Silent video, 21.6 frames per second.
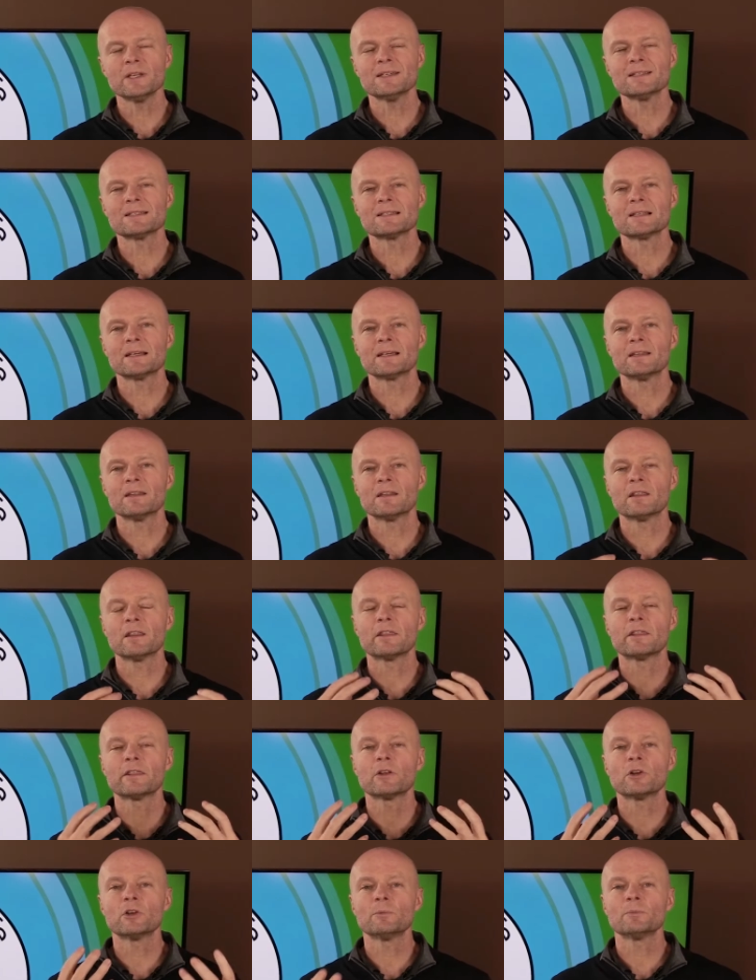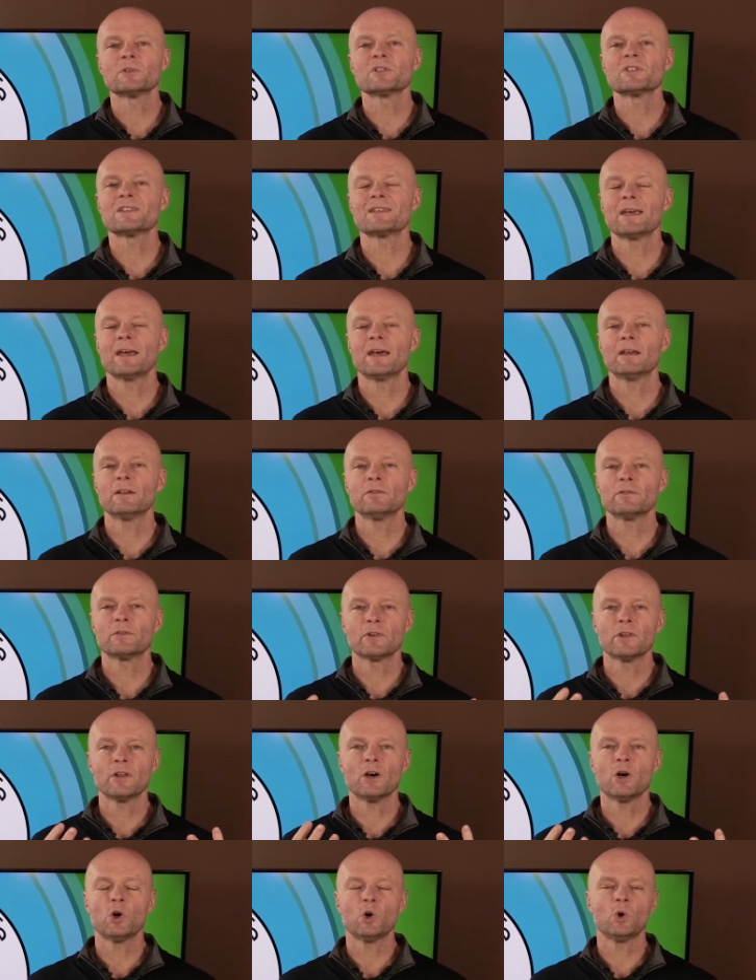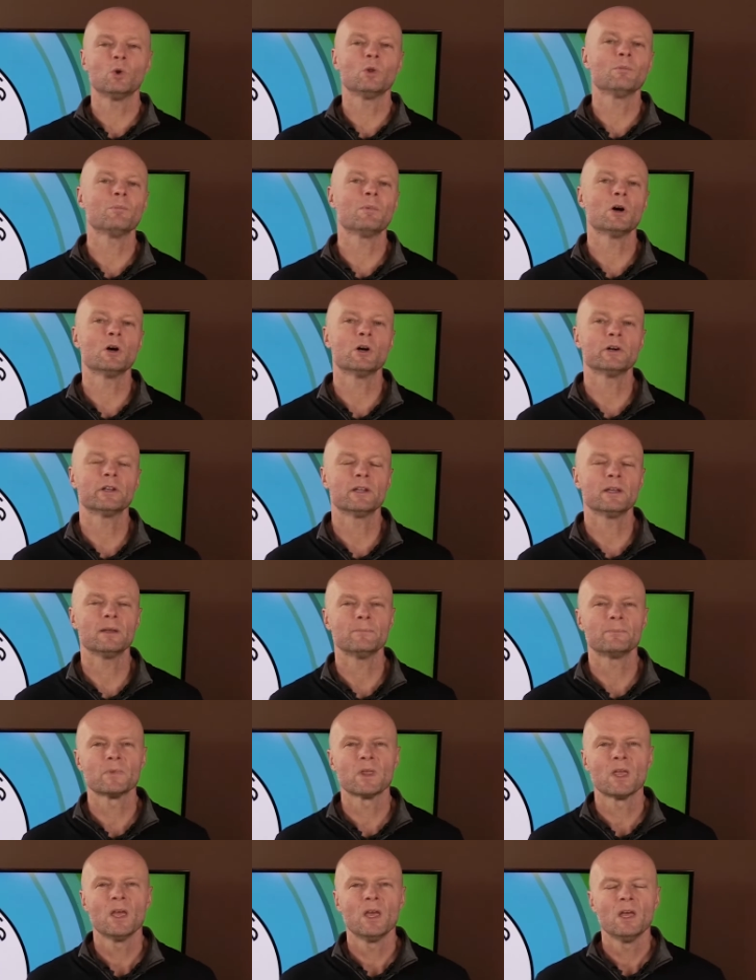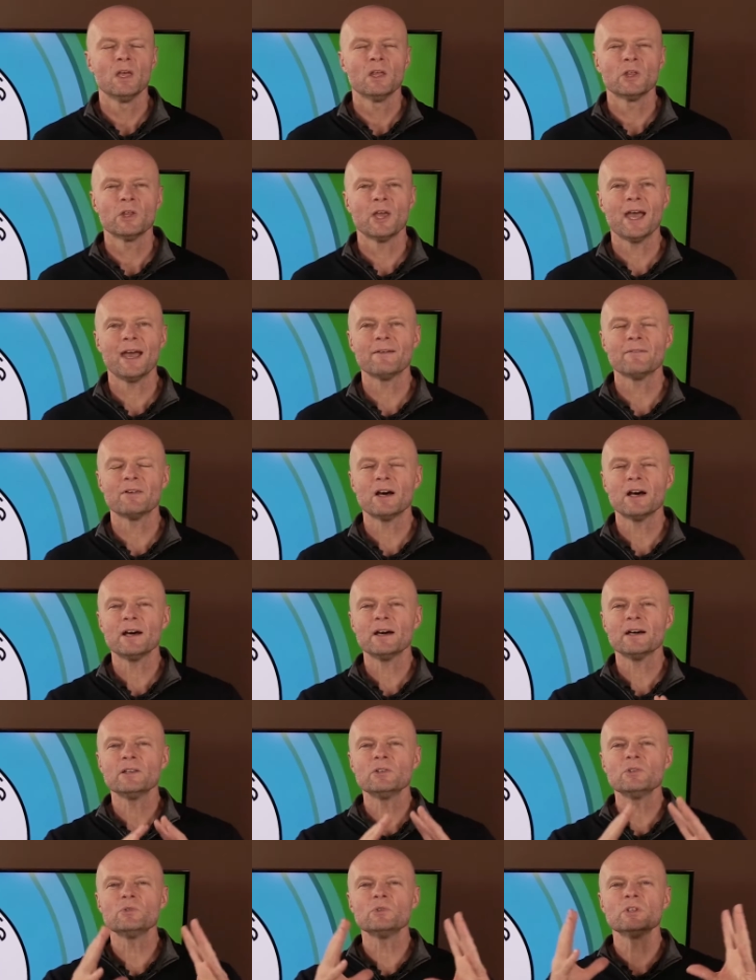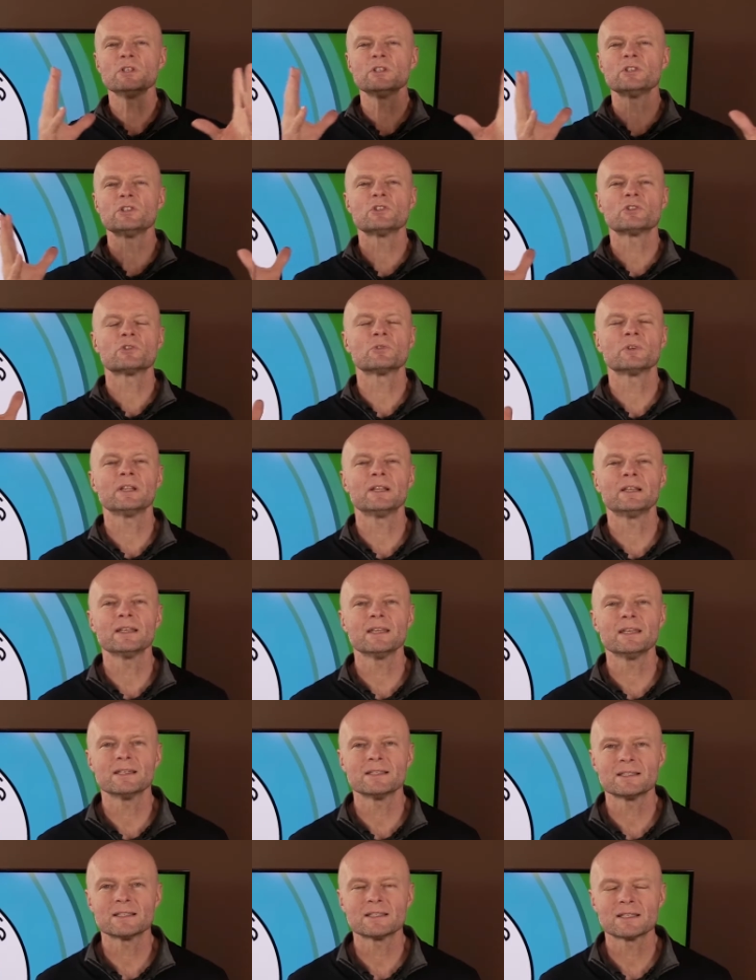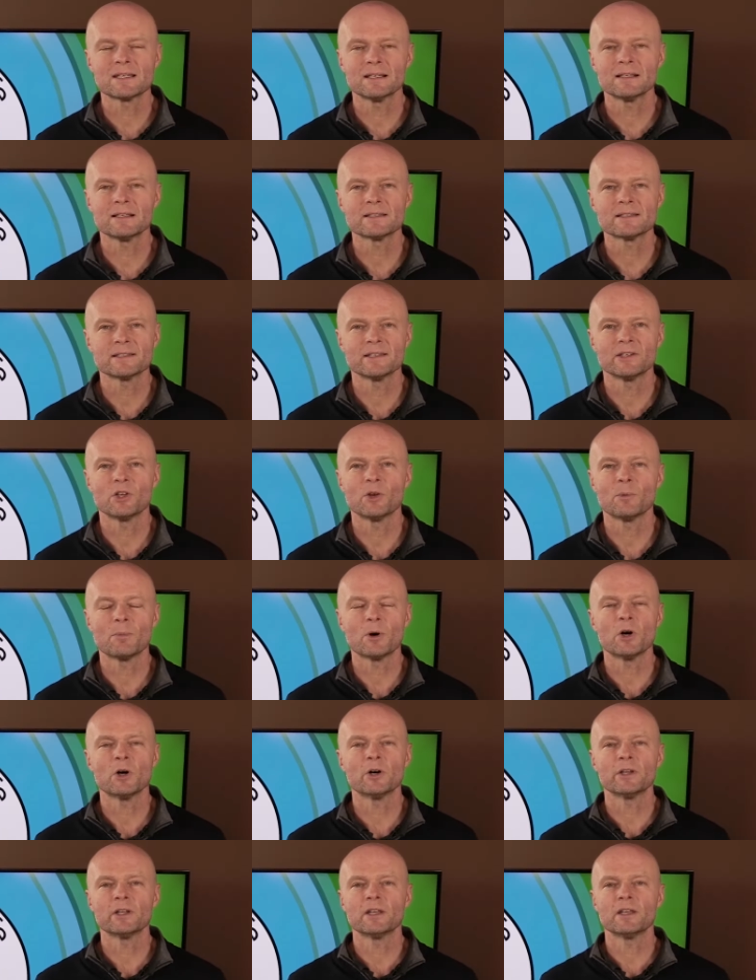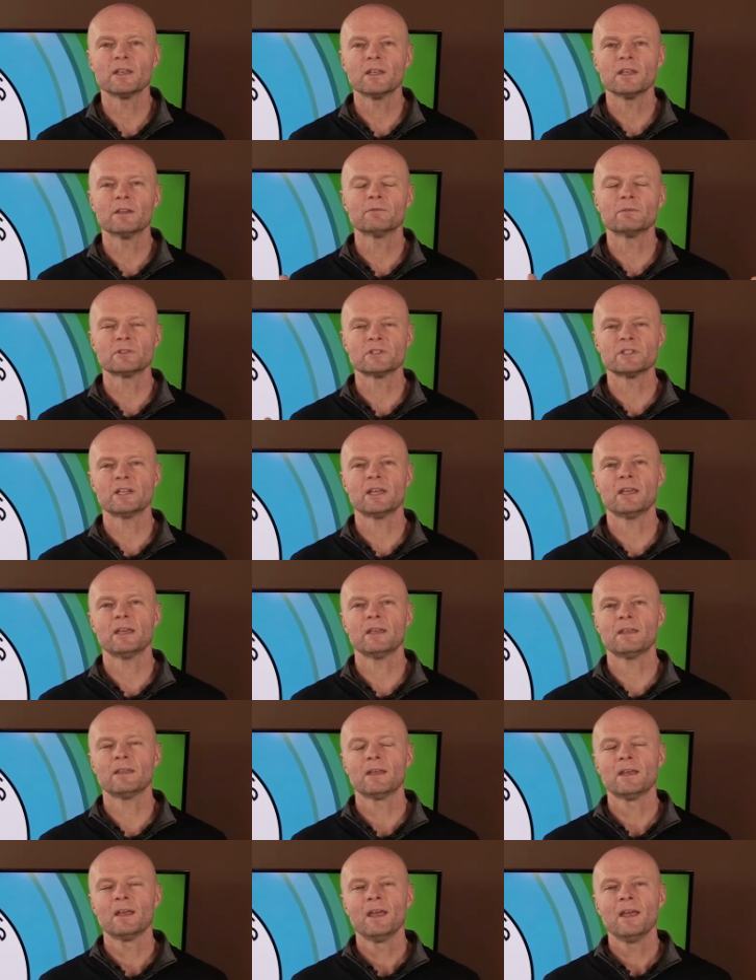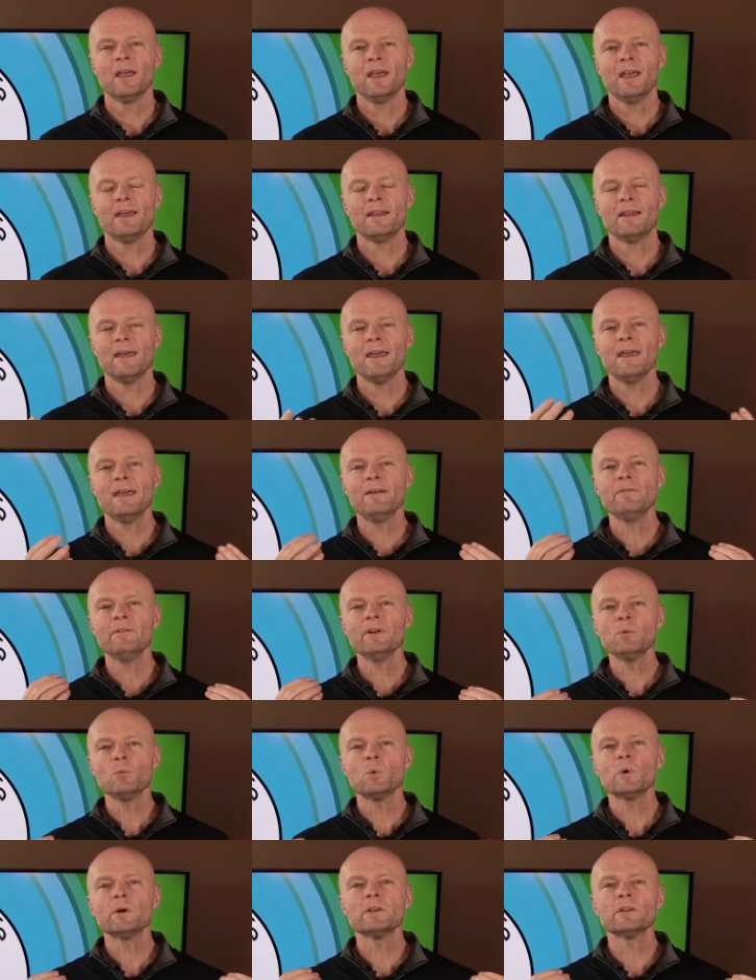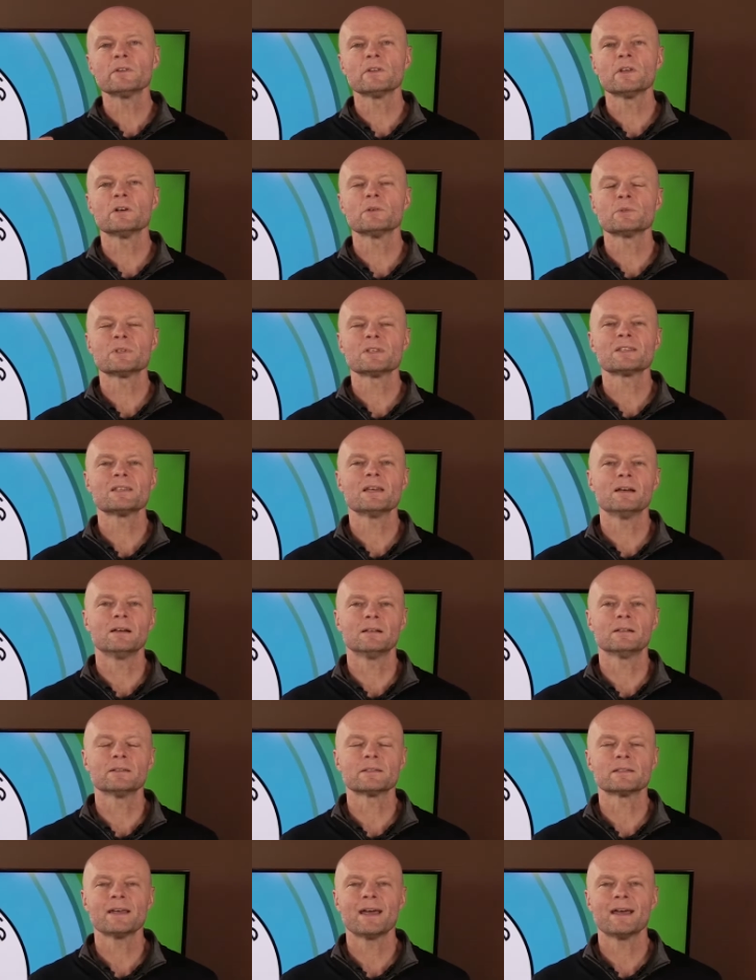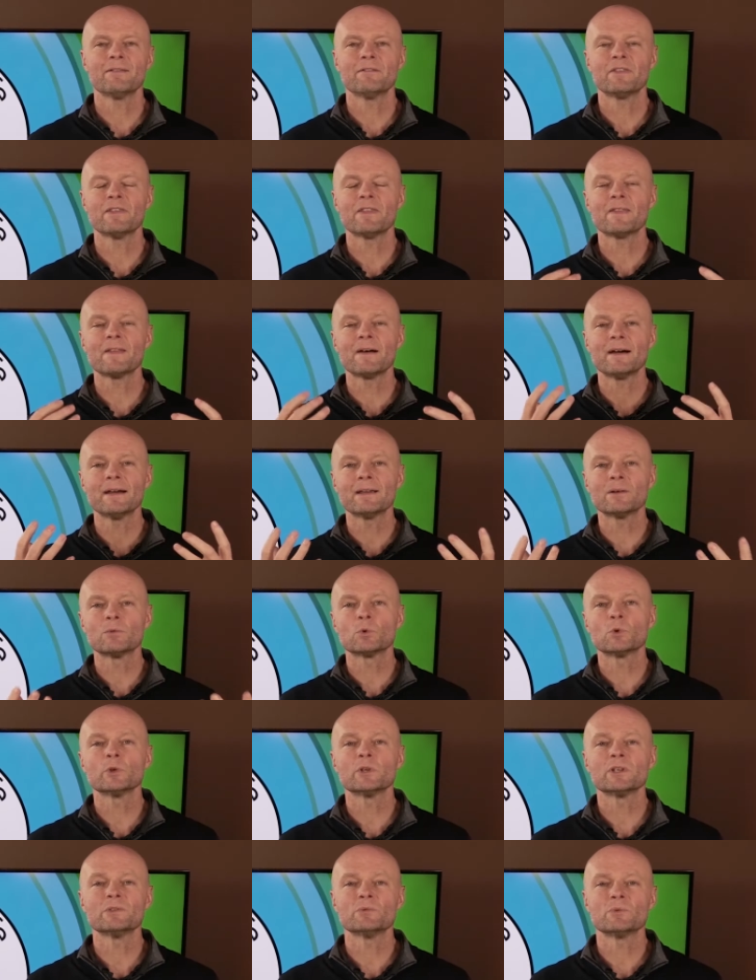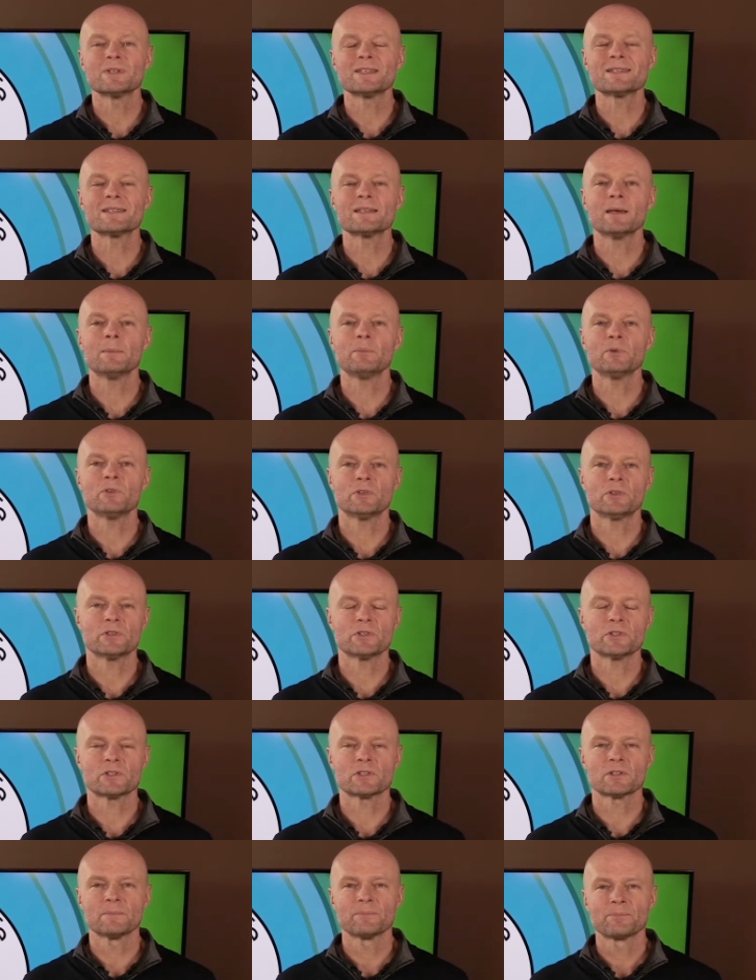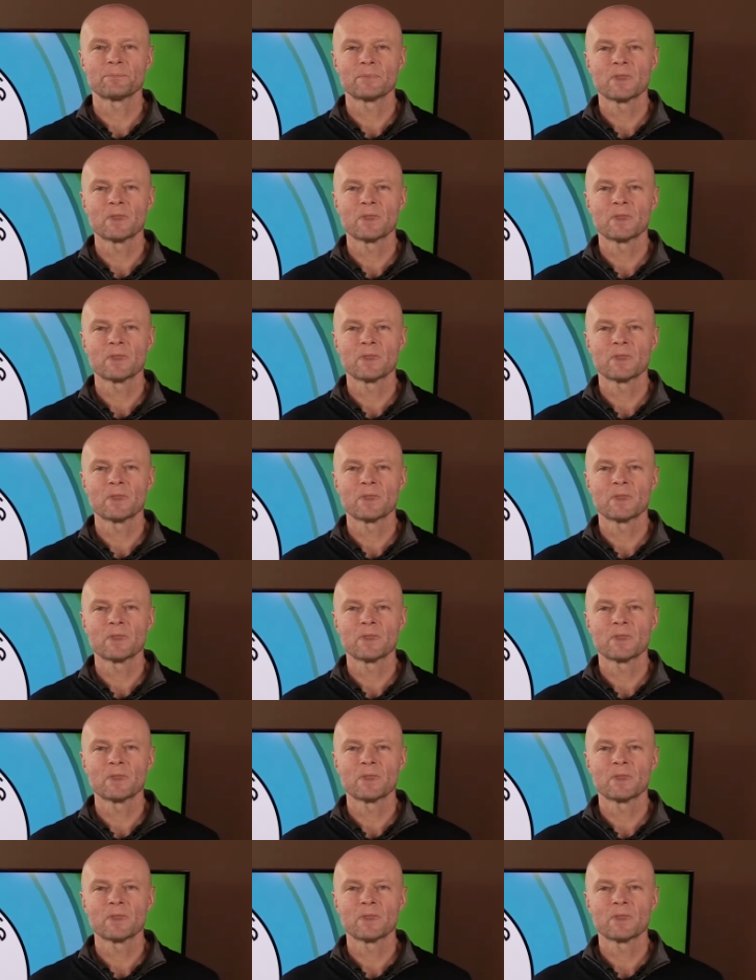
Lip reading: is like the thermostat for the whole body. You have 100 trillion cells in your body, give or take, and every one of those cells have thyroid receptors.